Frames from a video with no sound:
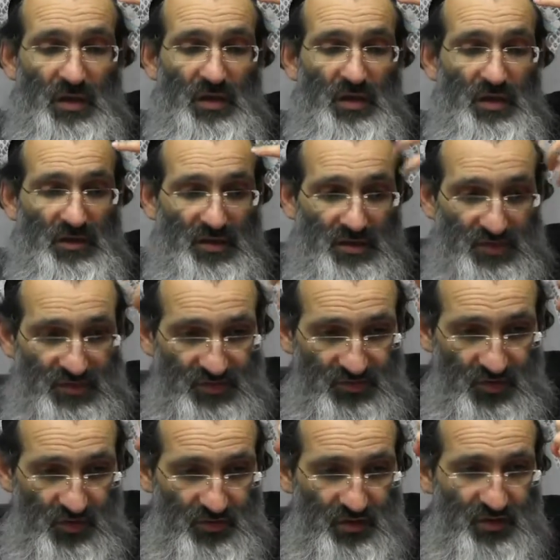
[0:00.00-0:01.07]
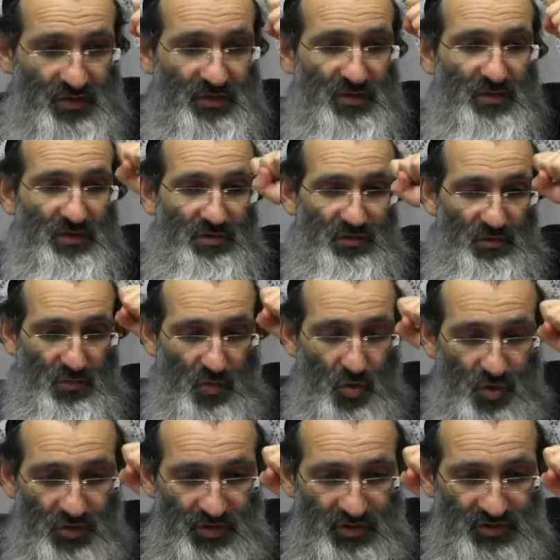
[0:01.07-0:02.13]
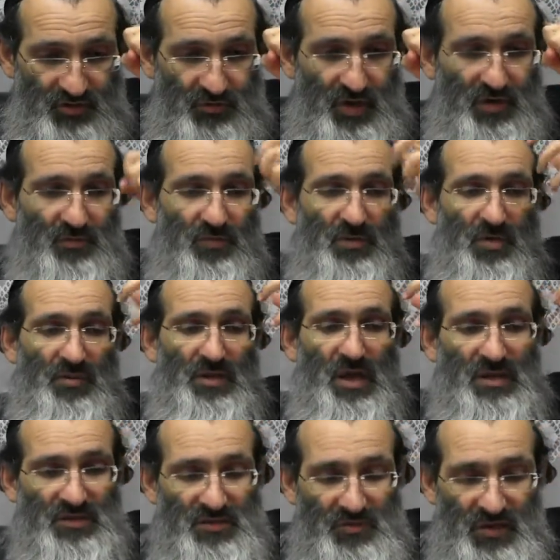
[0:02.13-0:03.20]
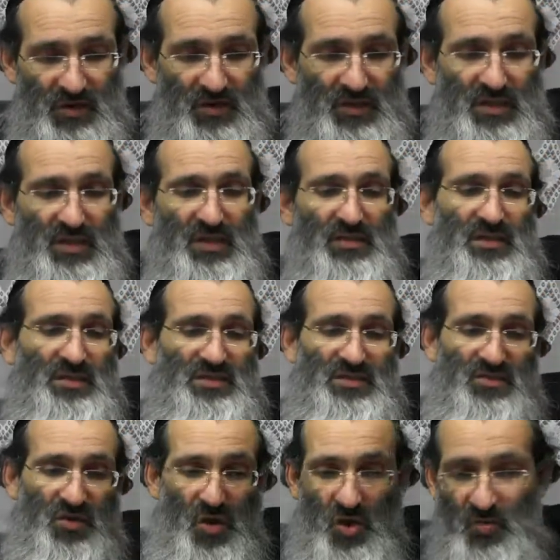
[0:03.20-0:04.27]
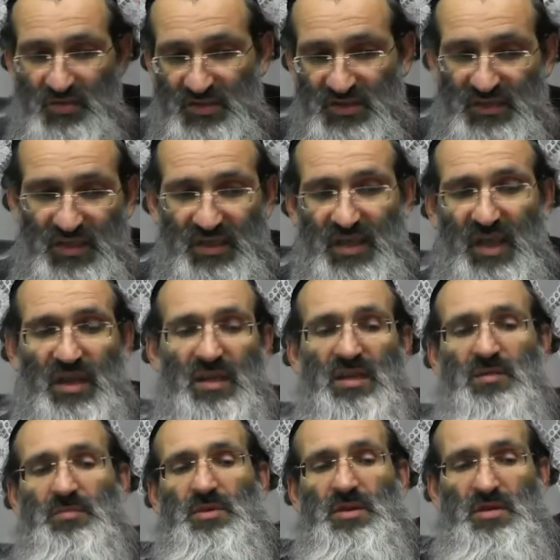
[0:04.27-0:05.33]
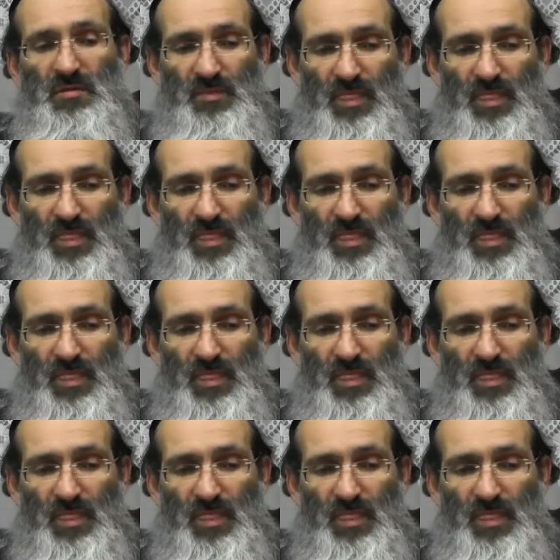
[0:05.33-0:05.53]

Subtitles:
again, this is all the ruchnis, right? We're not megashim here. The skull, which is the kelim.